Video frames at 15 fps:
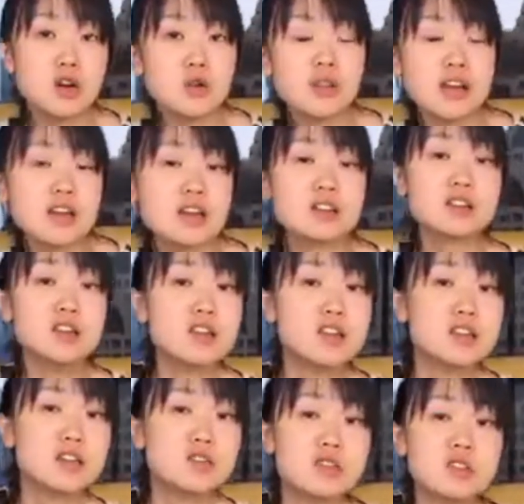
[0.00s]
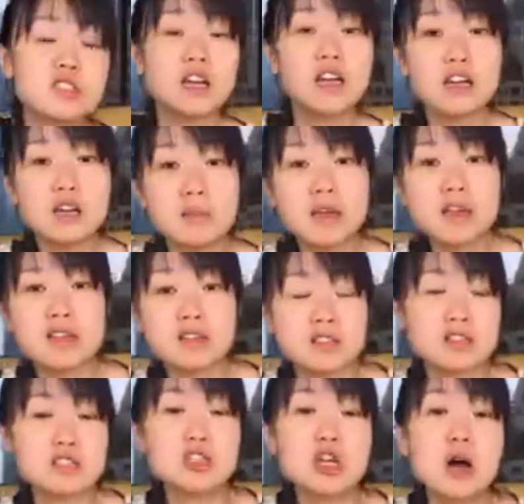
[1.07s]
like a lead in your database
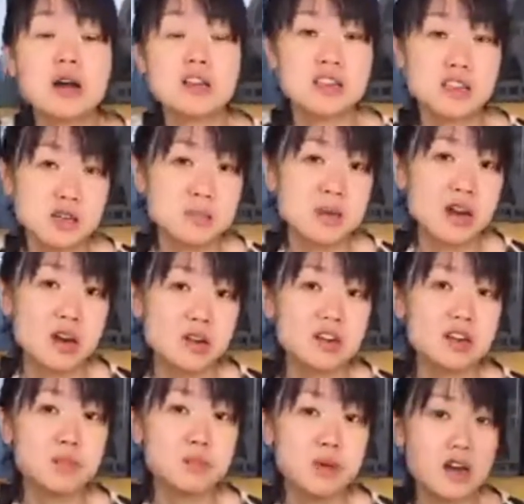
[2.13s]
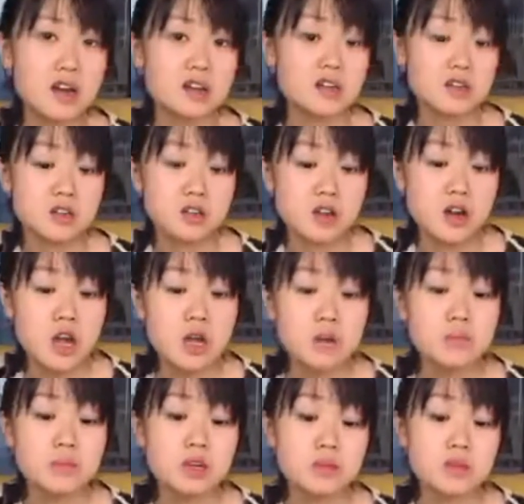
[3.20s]
is talking about a competitor,
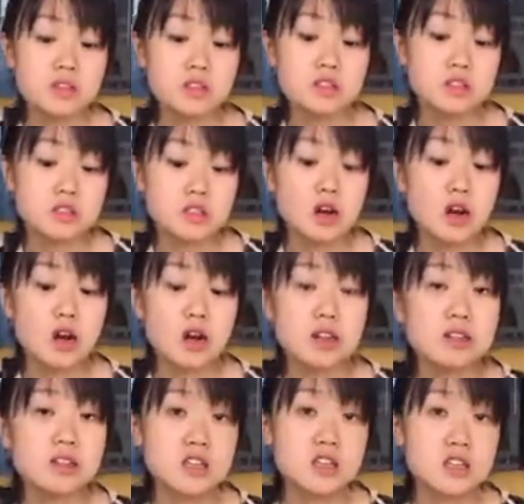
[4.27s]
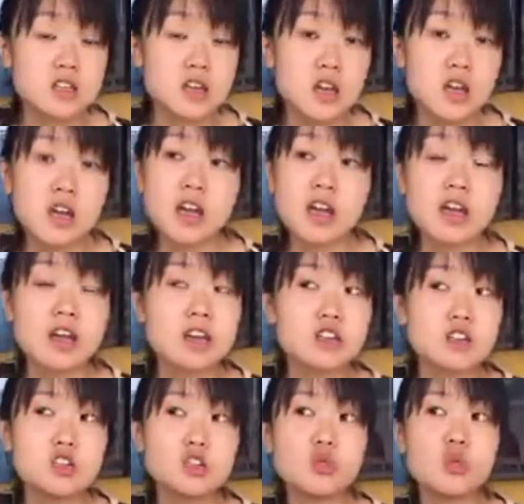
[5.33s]
maybe this is a hot lead
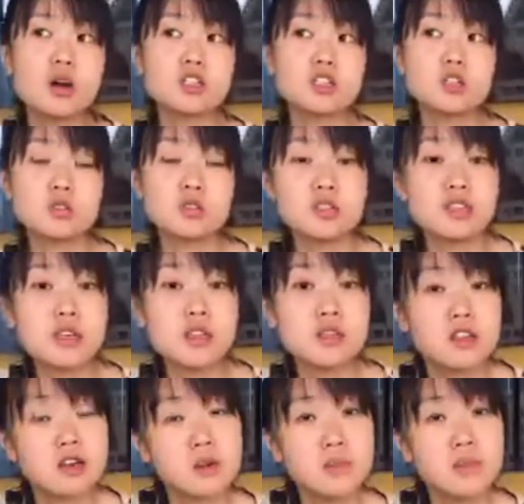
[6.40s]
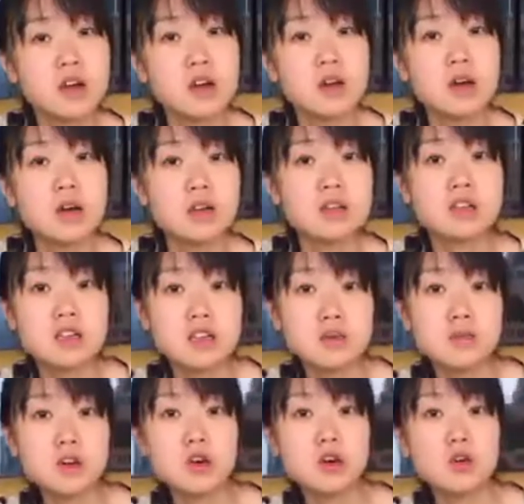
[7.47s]
and you want to send them an
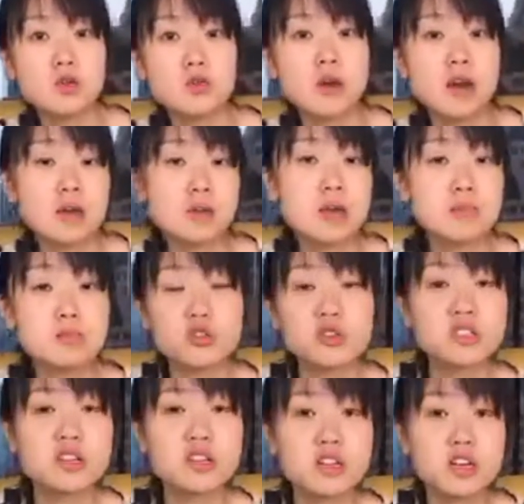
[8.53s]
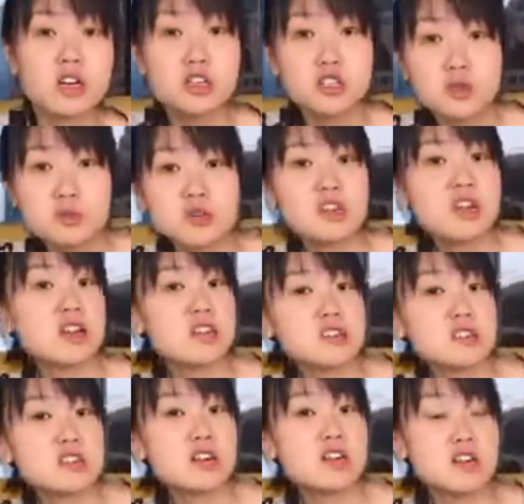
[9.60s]
email, right, and present a customer case
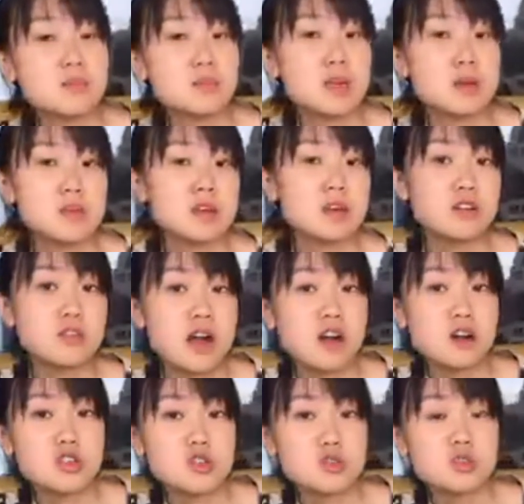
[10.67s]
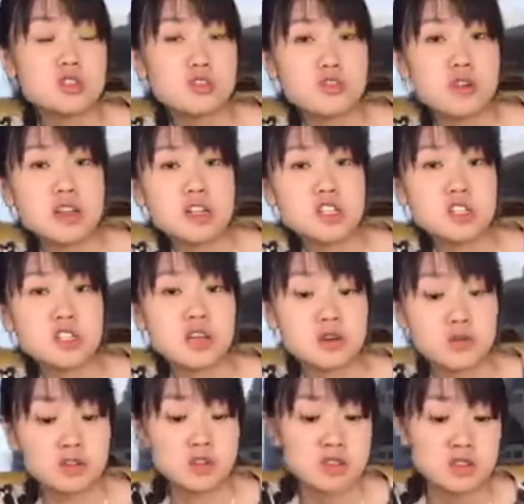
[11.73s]
study maybe of how you
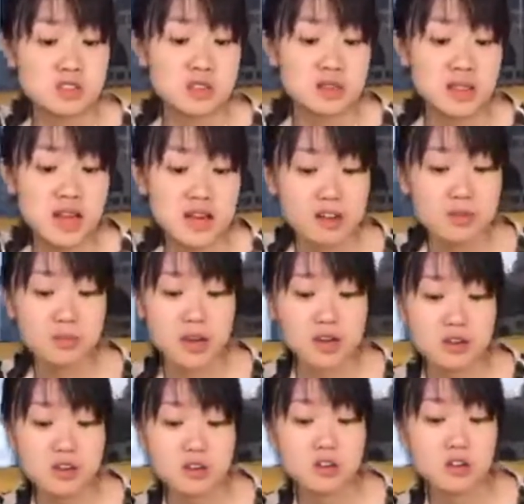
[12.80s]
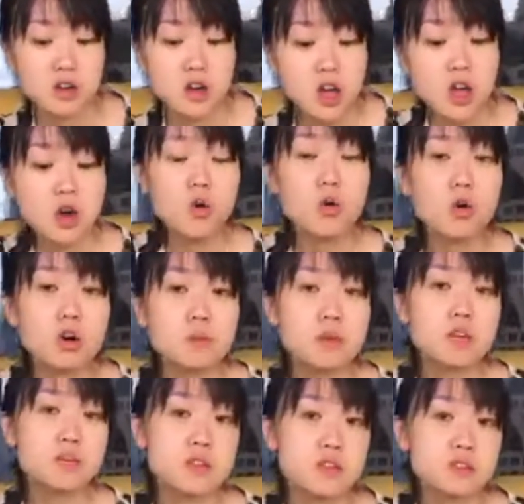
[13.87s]
differentiate versus that competitor. Or
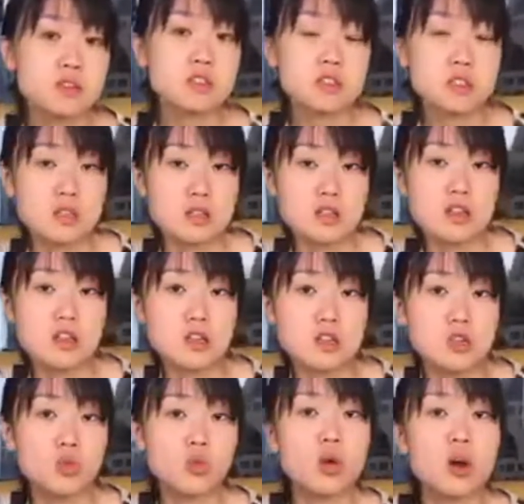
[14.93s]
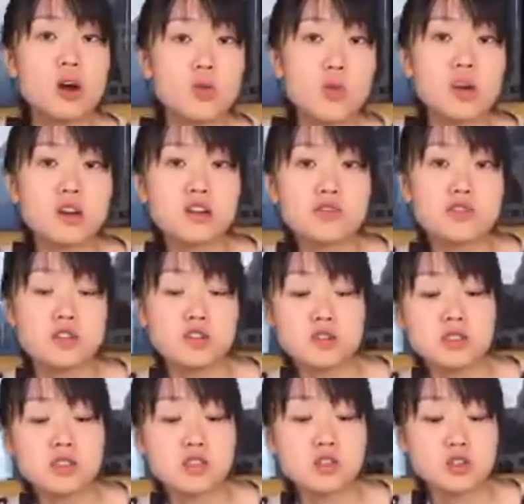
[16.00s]
maybe this is a lead you want one of your
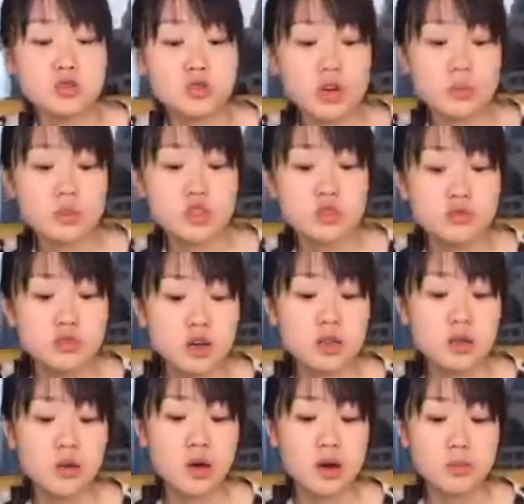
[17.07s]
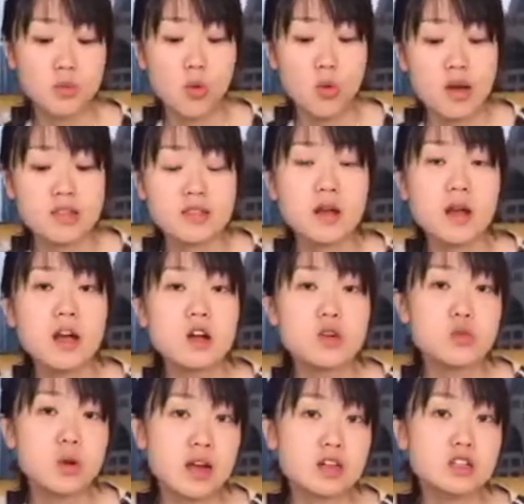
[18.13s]
sales reps to follow up with,
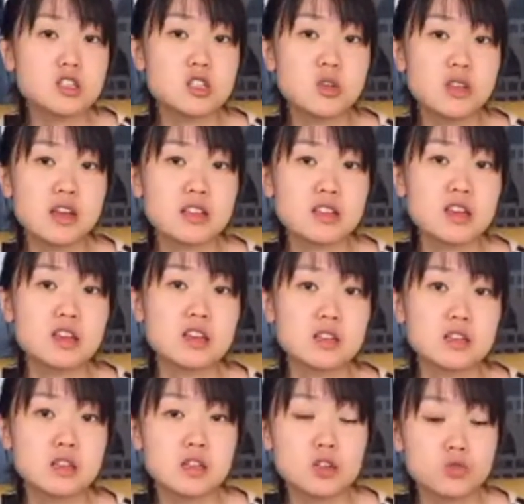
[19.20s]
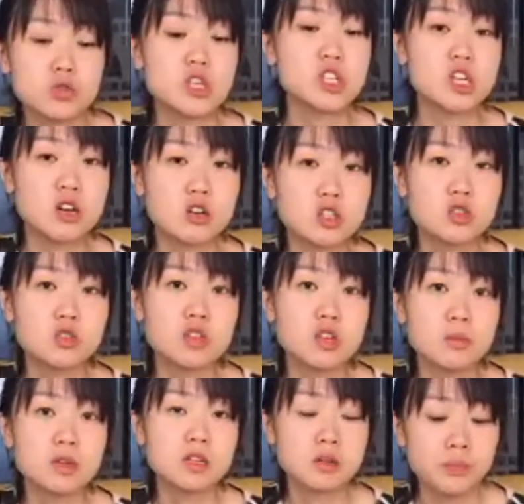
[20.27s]
right, so that they can reach out to
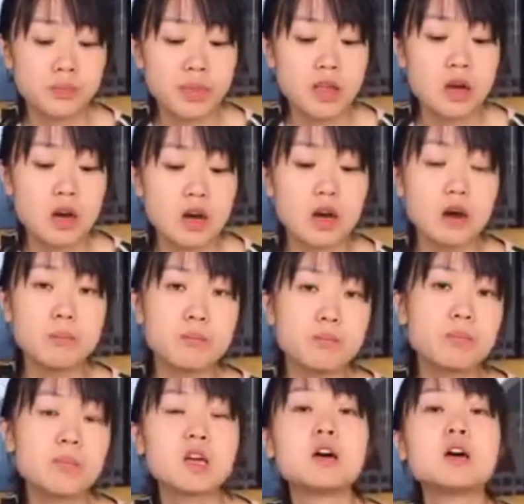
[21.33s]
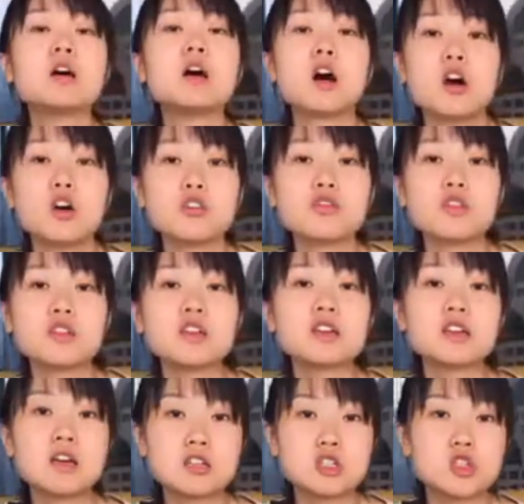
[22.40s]
them and hopefully
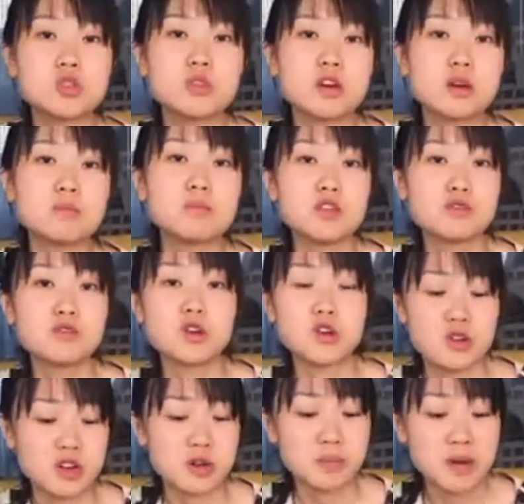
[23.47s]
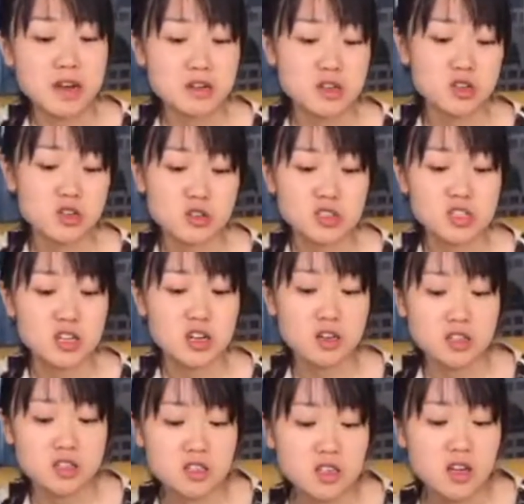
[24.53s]
get to them before your competitor
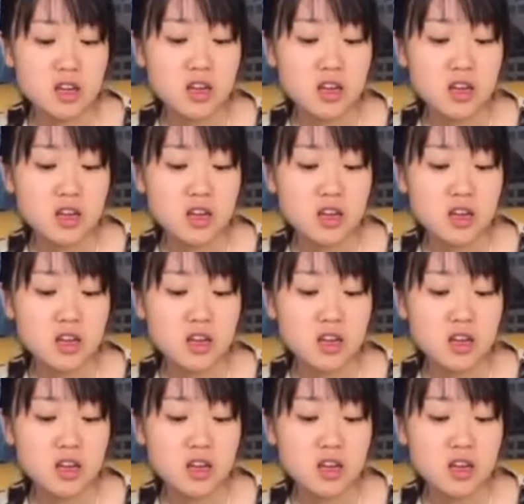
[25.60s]
does.